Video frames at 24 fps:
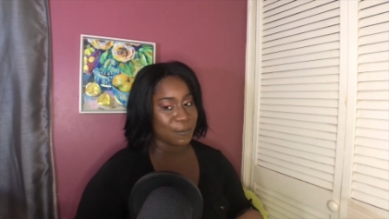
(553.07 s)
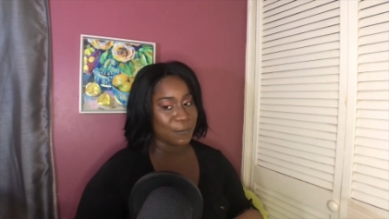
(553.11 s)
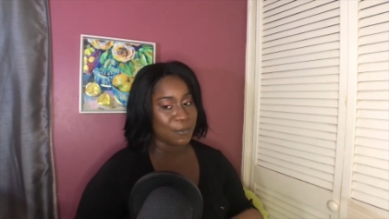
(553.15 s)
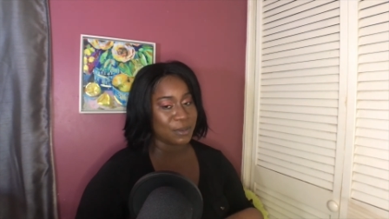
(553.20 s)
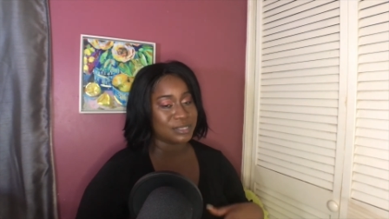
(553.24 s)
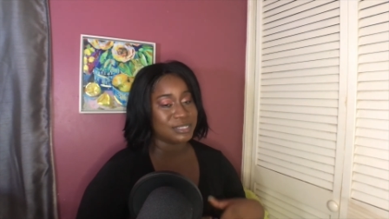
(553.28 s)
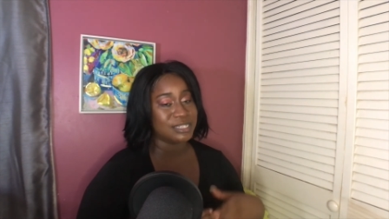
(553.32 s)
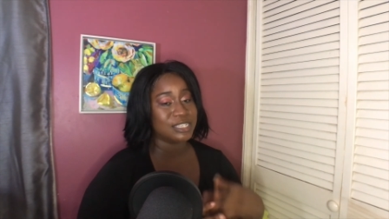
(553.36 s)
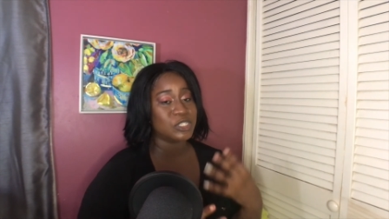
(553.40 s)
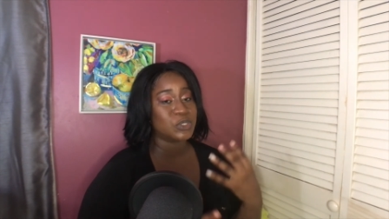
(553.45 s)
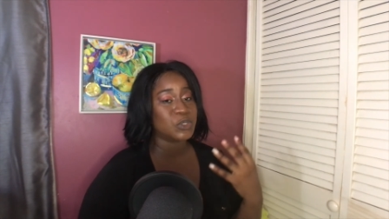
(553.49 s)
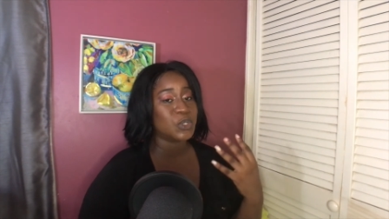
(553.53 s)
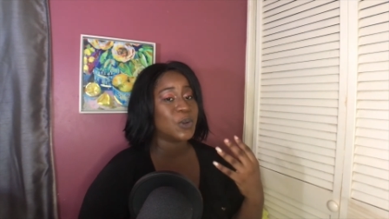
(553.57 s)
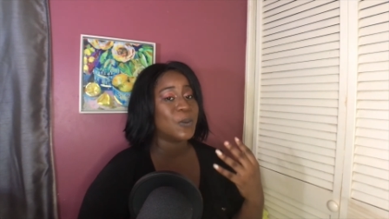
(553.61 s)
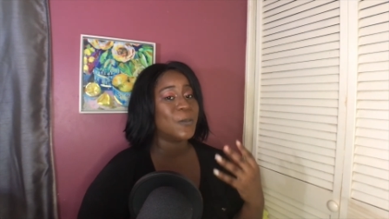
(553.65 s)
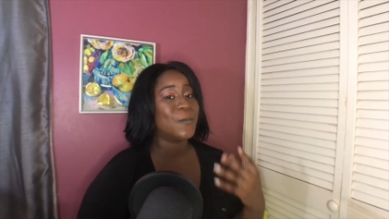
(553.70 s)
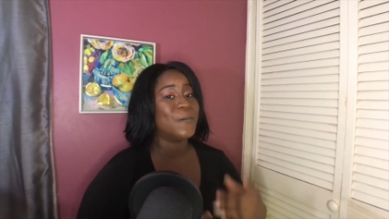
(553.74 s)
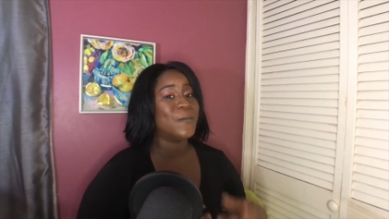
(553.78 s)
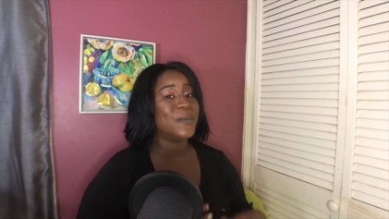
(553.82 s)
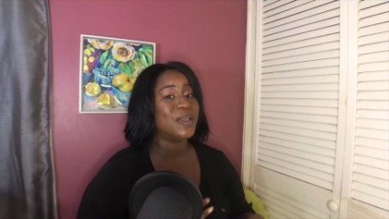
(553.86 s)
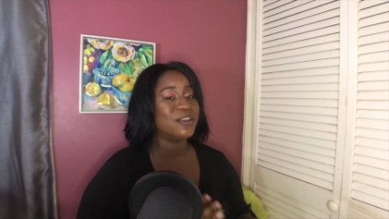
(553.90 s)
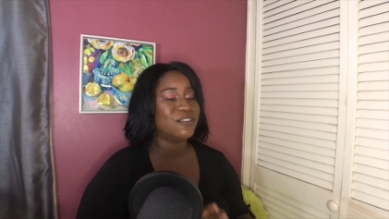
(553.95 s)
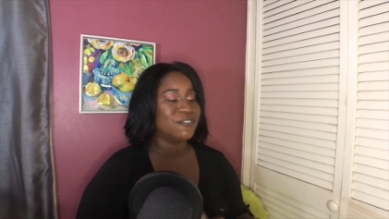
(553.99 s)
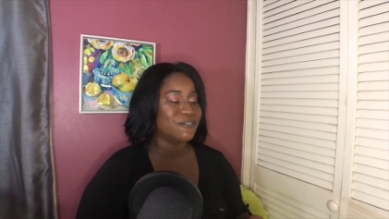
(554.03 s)
but it will
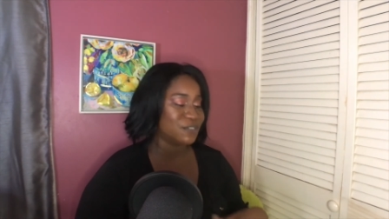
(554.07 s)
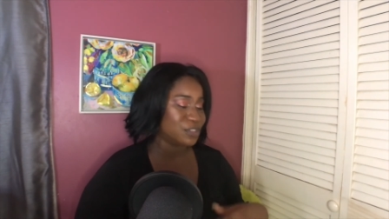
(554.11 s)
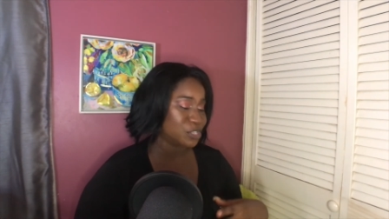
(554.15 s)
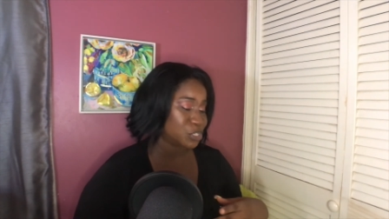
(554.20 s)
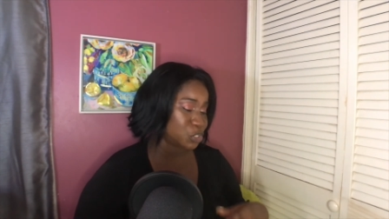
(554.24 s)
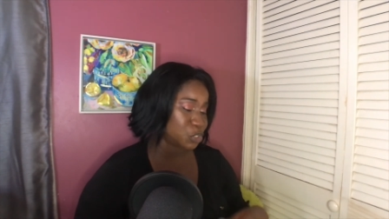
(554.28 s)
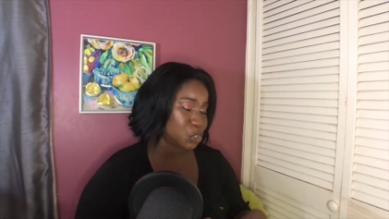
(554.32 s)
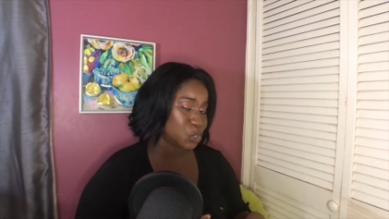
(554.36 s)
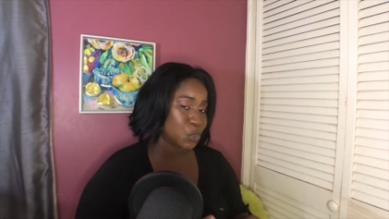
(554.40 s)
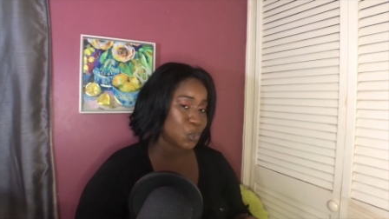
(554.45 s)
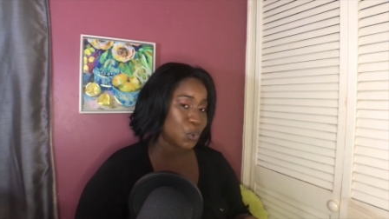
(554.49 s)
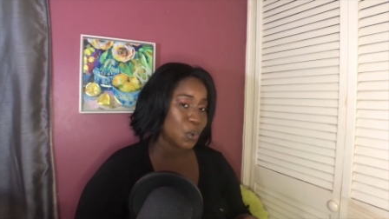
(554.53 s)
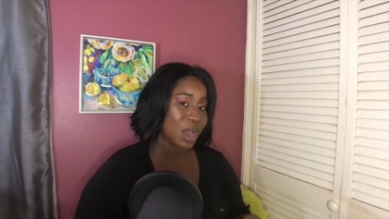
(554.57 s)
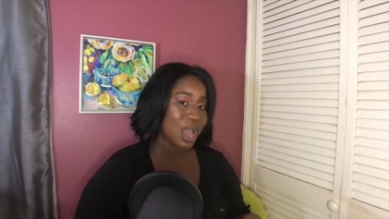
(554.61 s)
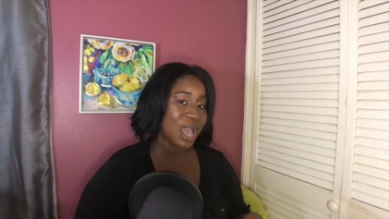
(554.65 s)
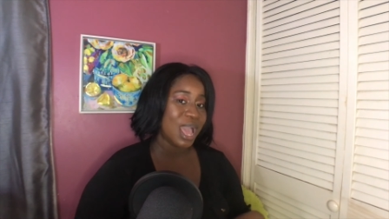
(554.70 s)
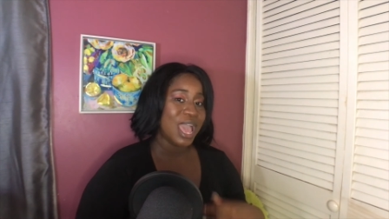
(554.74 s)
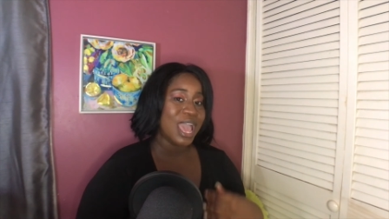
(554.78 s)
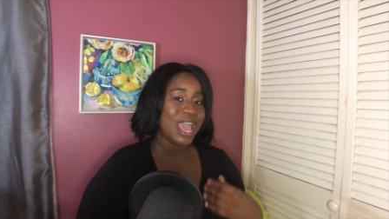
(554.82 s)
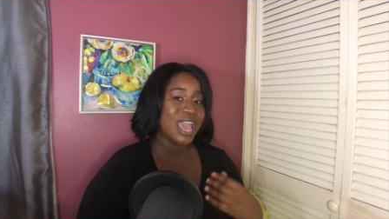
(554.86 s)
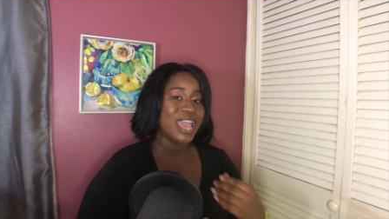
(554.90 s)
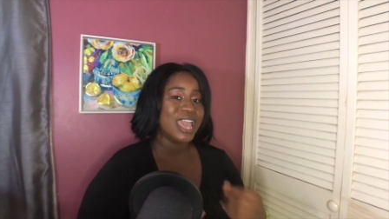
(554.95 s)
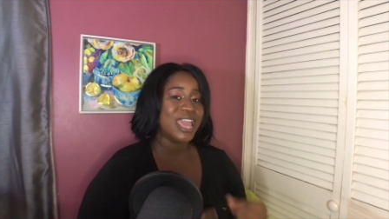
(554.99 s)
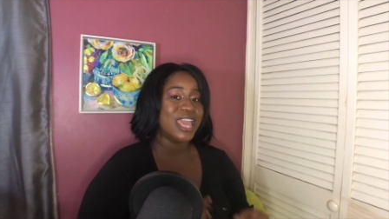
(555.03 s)
benefit you
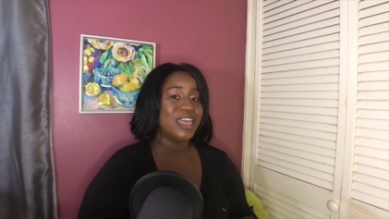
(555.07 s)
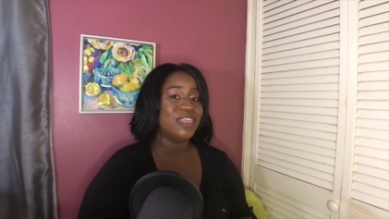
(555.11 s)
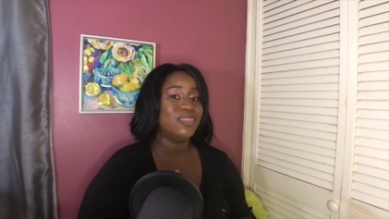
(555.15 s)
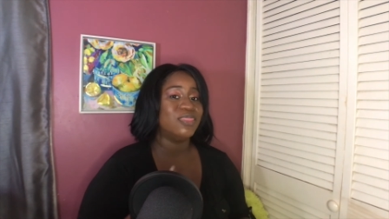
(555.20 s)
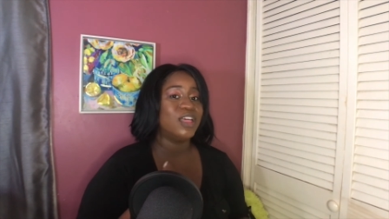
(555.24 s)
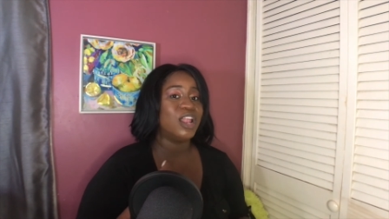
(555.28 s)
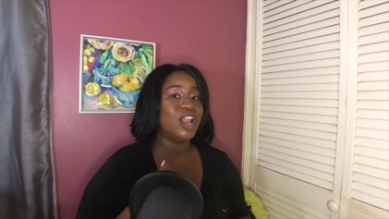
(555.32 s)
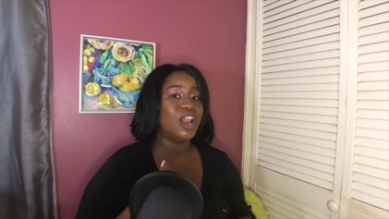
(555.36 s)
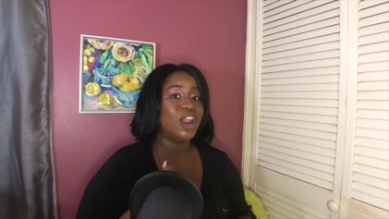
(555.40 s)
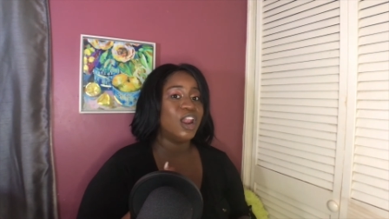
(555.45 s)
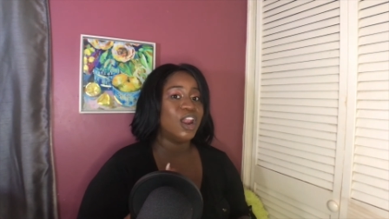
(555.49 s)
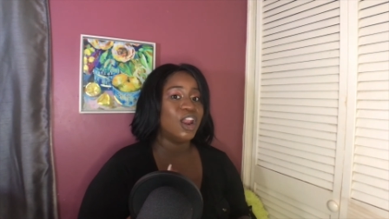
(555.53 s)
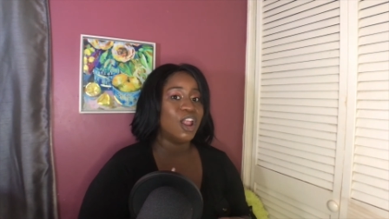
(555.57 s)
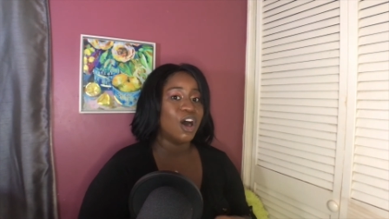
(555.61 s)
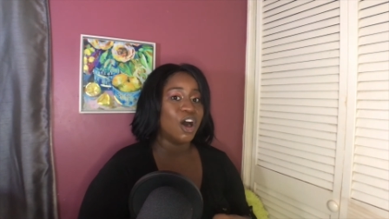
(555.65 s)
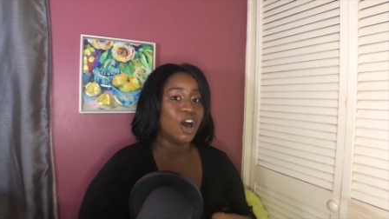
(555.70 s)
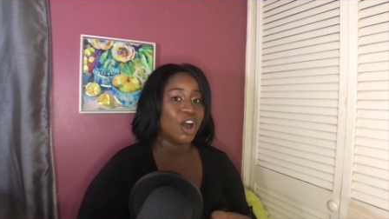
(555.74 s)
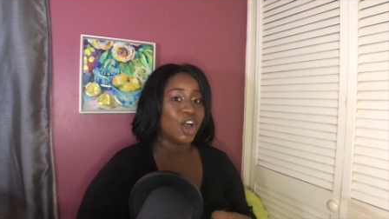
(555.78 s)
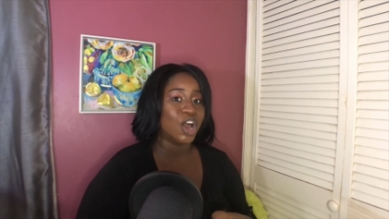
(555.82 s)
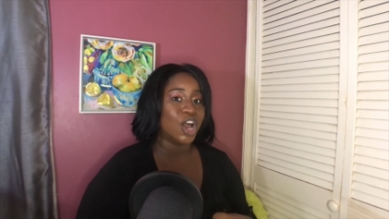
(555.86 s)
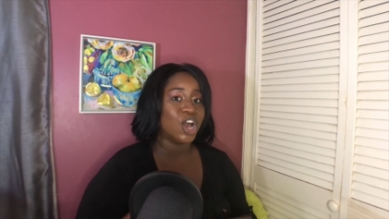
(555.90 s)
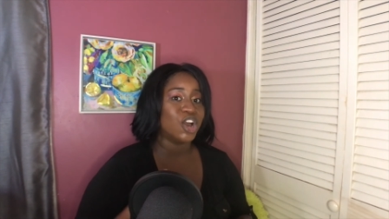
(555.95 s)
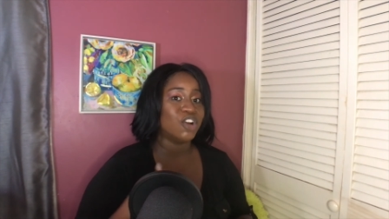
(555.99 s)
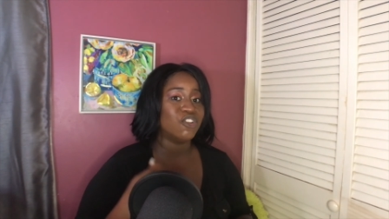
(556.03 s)
in the
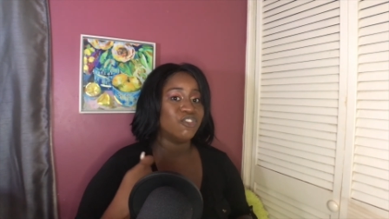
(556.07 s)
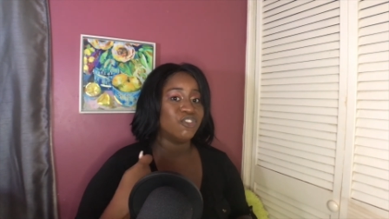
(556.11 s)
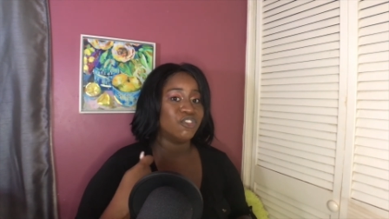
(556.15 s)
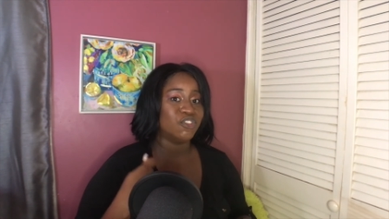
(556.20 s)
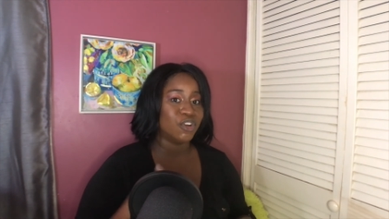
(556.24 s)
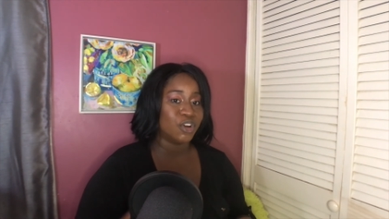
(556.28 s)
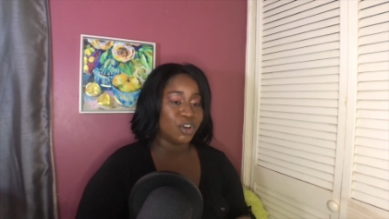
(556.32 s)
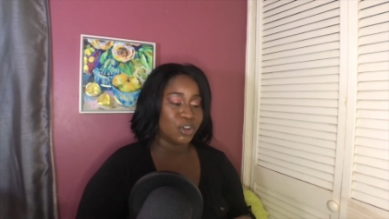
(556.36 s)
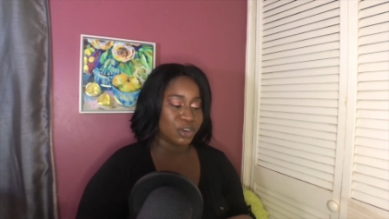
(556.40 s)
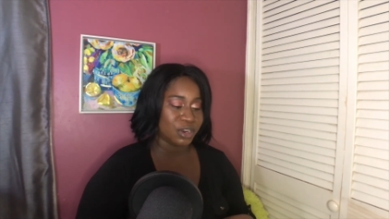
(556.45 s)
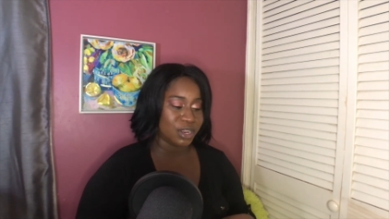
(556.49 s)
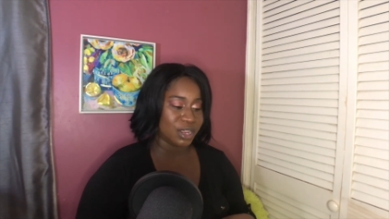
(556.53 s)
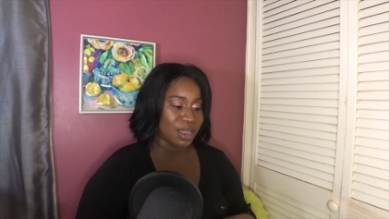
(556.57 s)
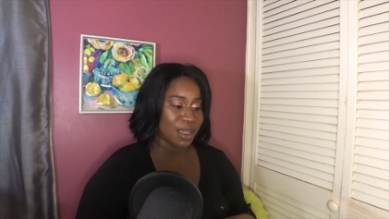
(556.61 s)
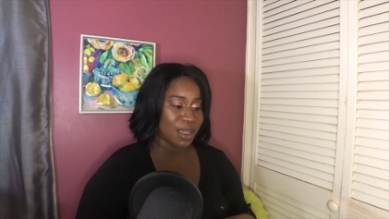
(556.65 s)
long run,